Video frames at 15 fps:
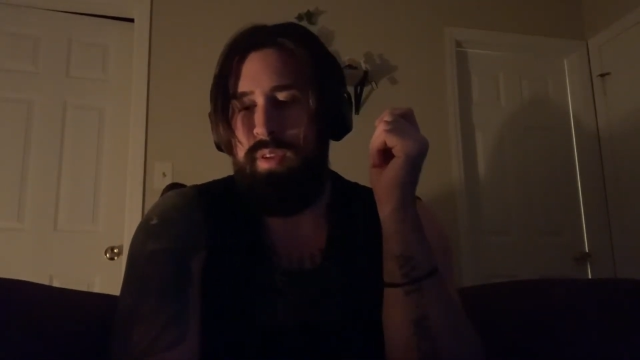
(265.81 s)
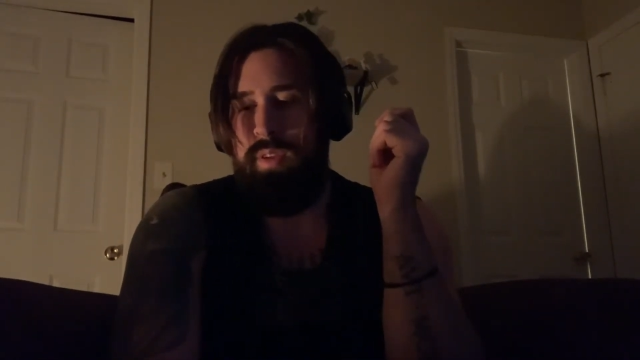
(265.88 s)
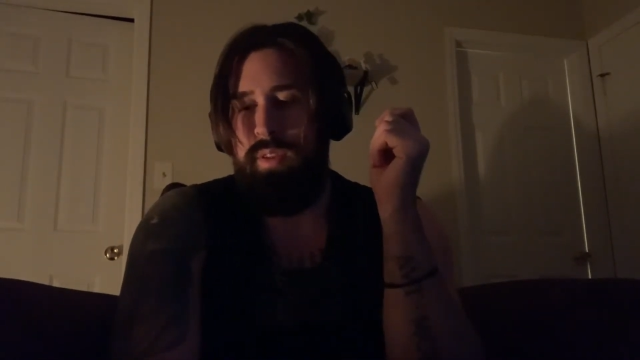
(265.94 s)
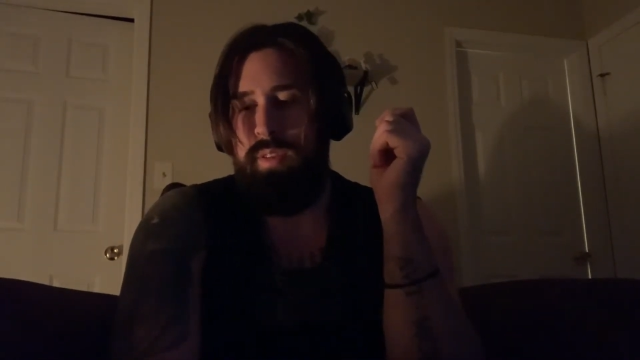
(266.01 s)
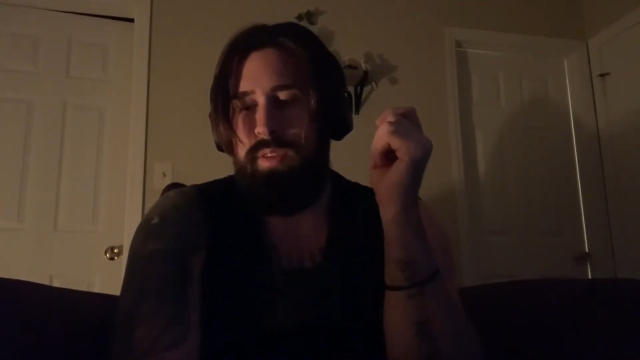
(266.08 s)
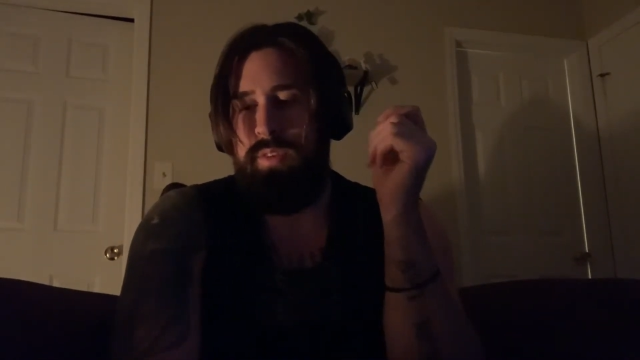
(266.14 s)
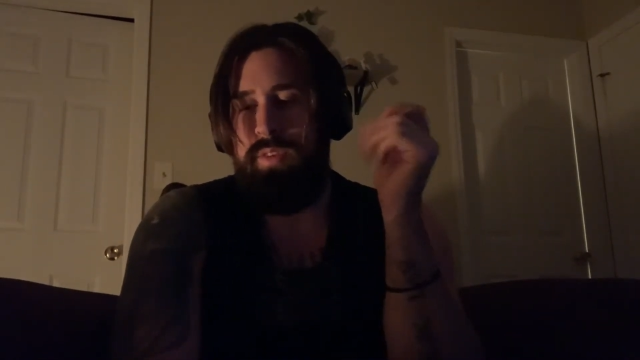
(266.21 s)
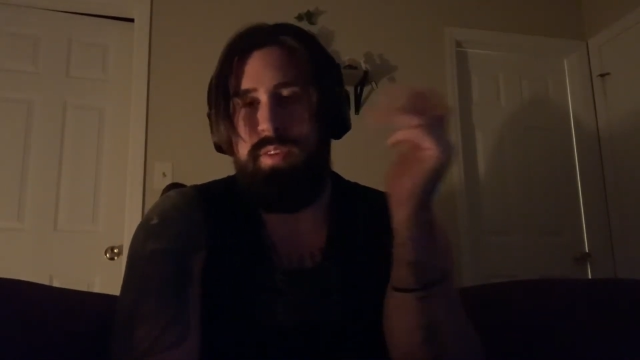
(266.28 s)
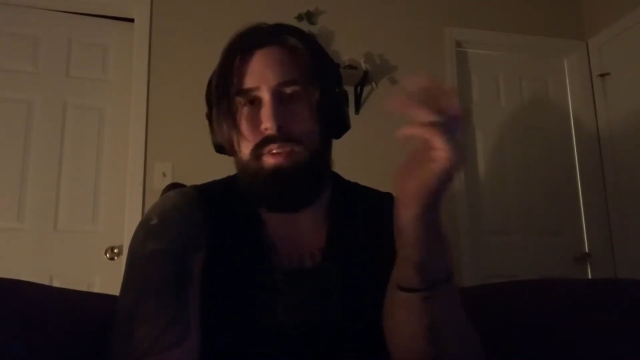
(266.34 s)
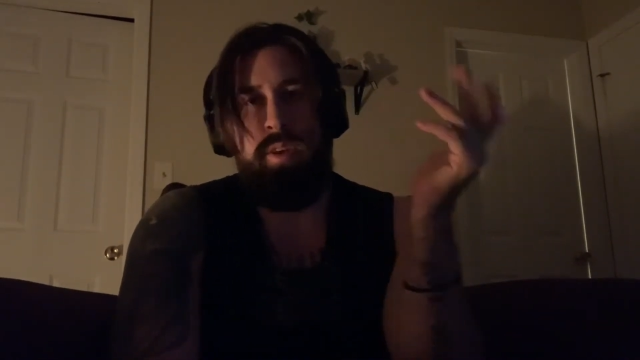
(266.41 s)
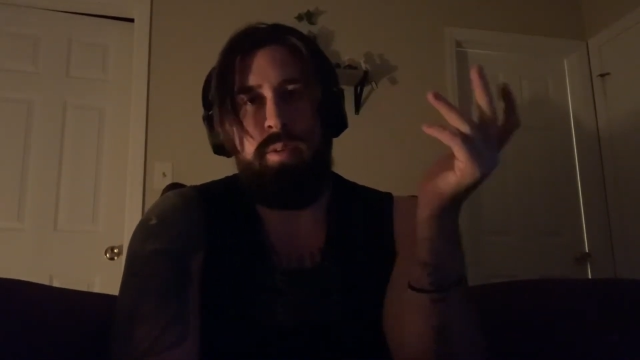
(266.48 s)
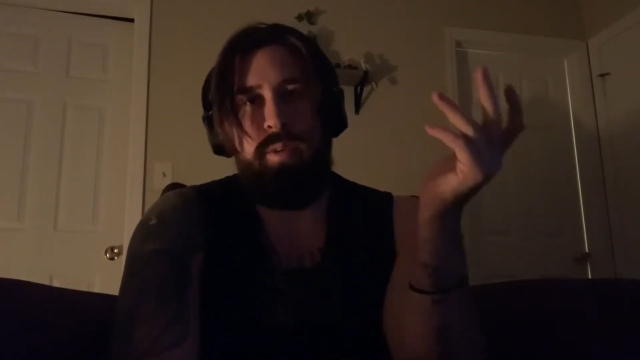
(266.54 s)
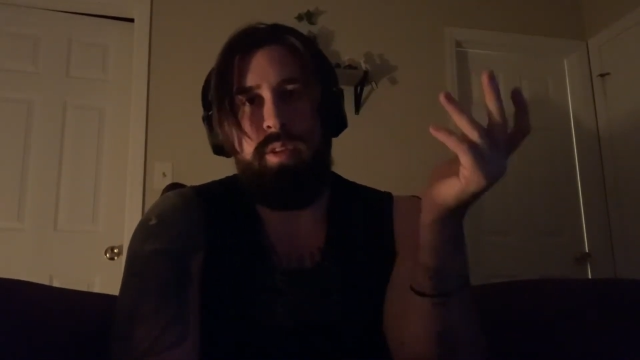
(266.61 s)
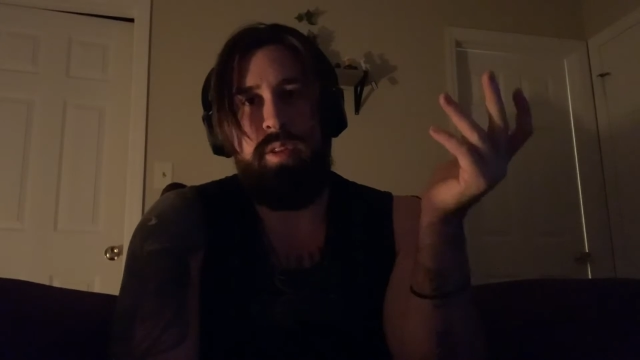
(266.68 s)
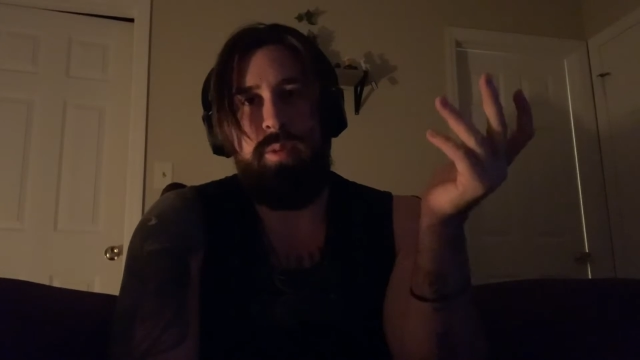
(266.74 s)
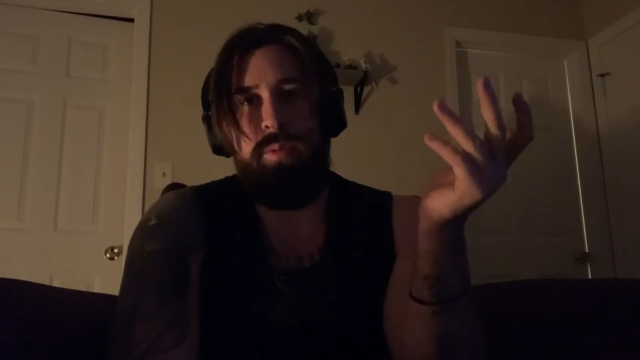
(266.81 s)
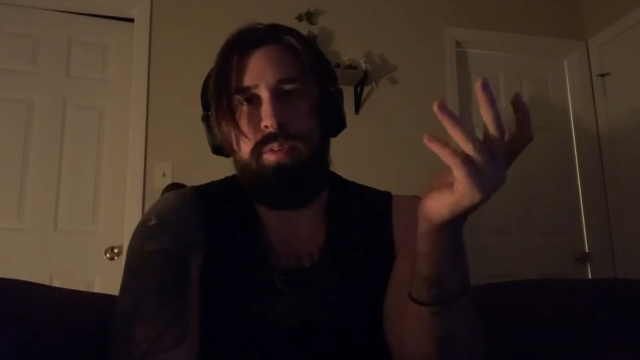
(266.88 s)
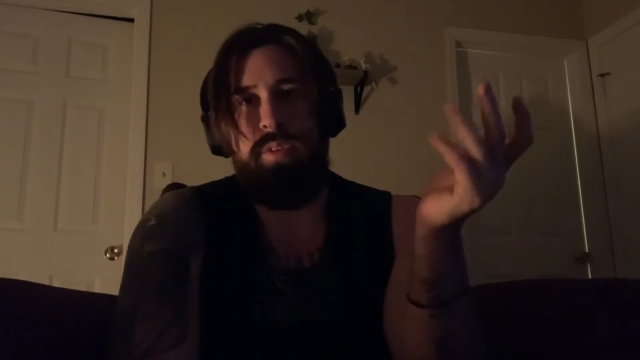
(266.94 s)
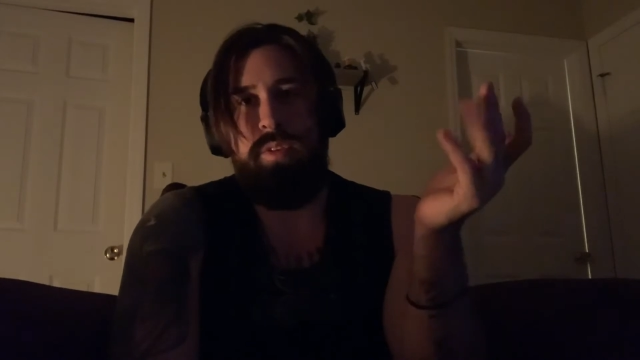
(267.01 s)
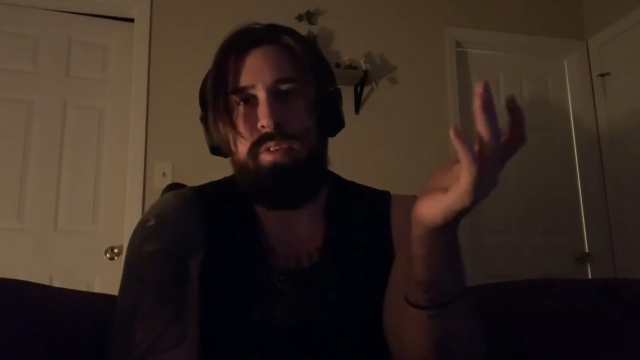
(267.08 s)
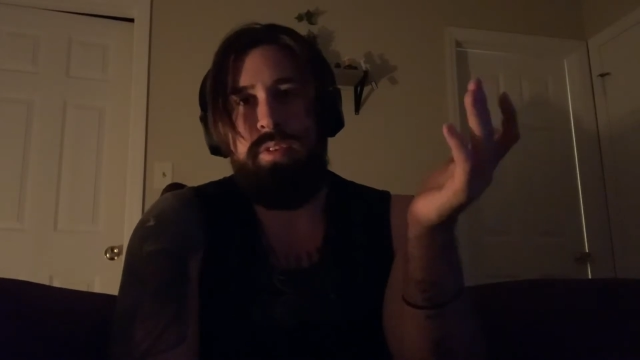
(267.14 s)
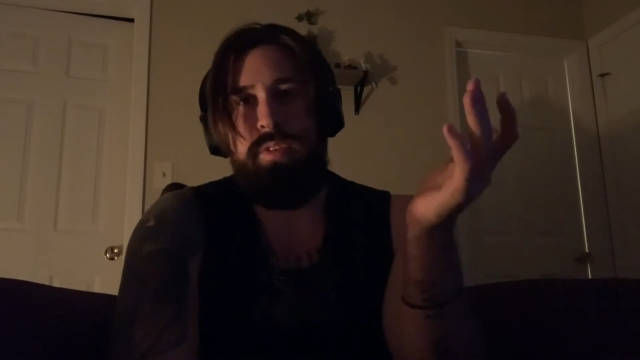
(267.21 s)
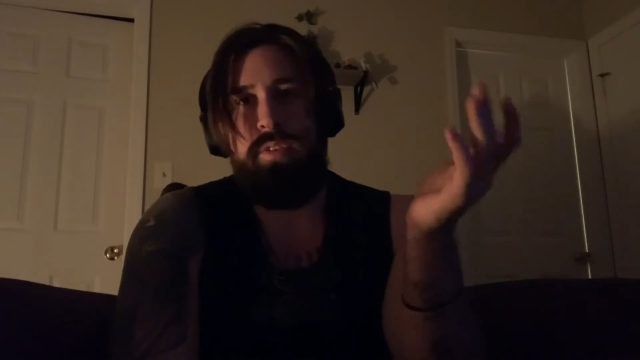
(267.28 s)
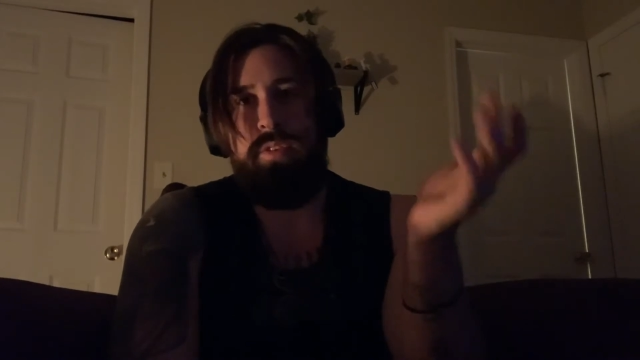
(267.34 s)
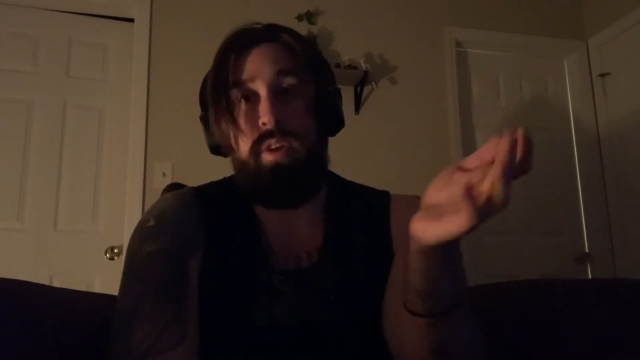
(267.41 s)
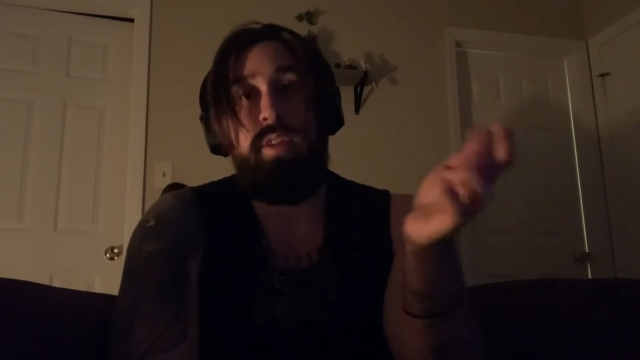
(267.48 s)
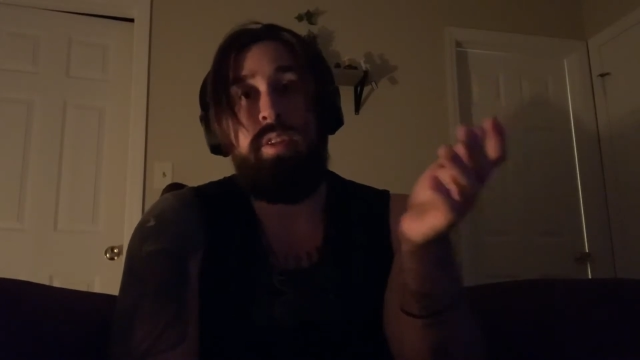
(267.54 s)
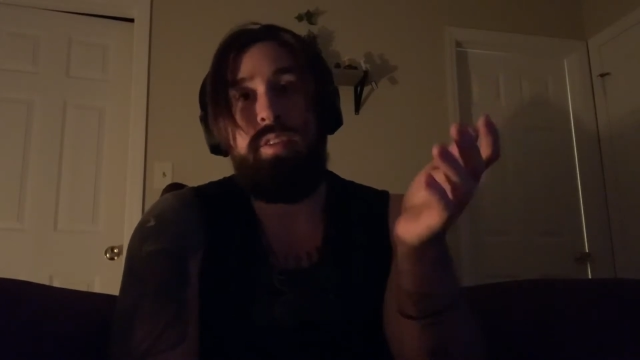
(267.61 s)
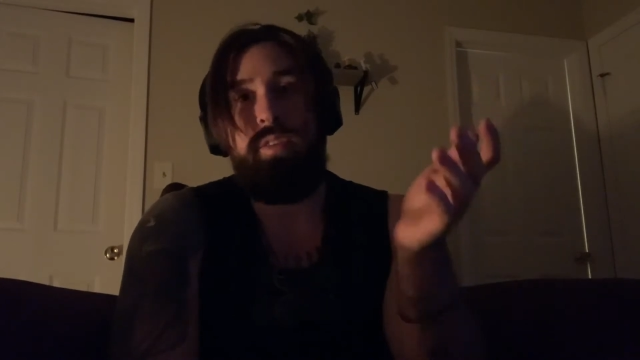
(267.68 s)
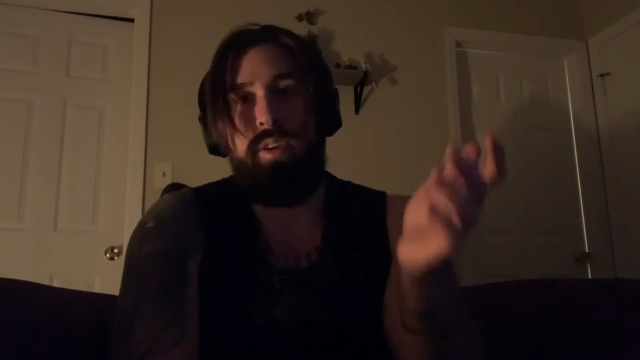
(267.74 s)
this clearing, there was a
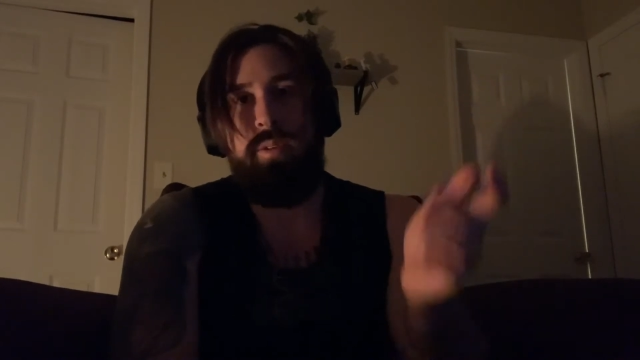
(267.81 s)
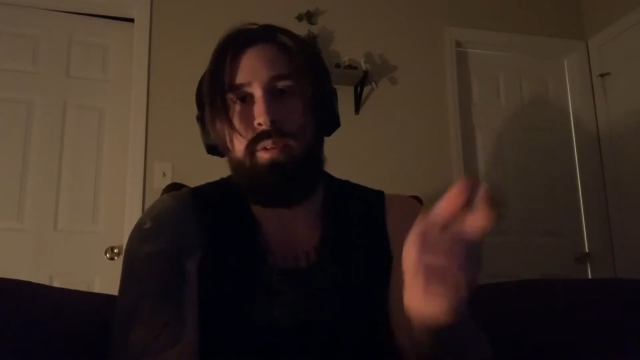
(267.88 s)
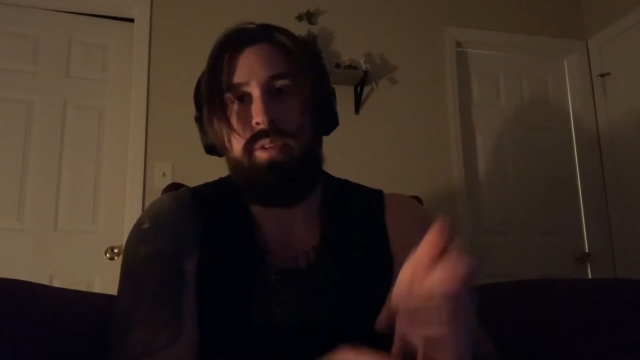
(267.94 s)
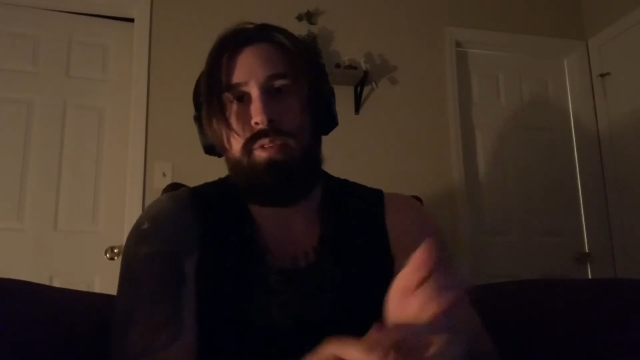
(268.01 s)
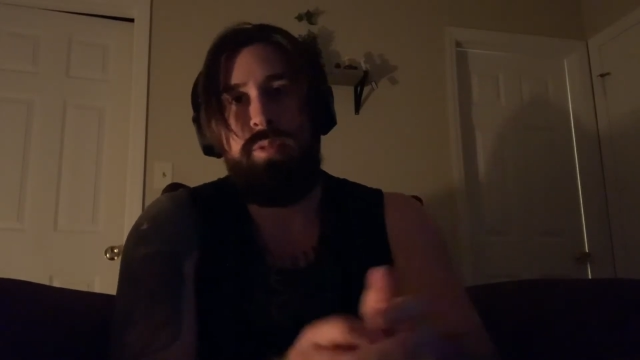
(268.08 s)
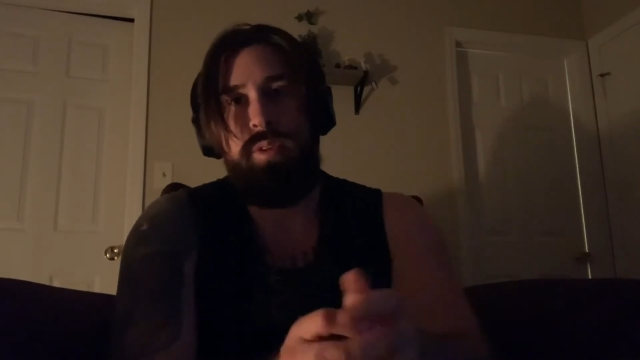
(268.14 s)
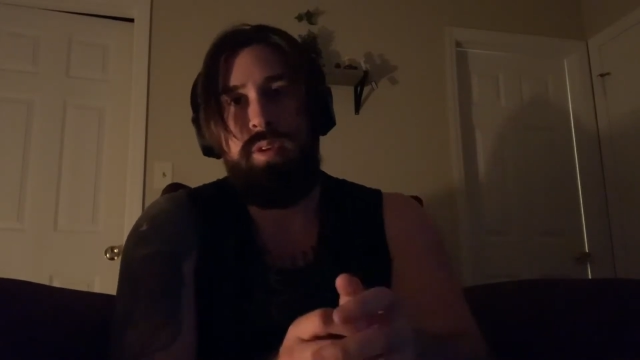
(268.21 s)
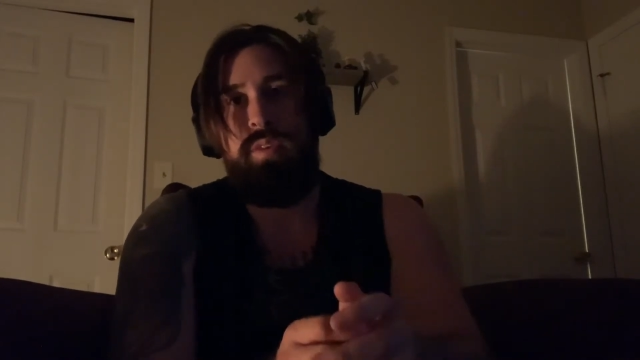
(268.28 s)
solitary tree.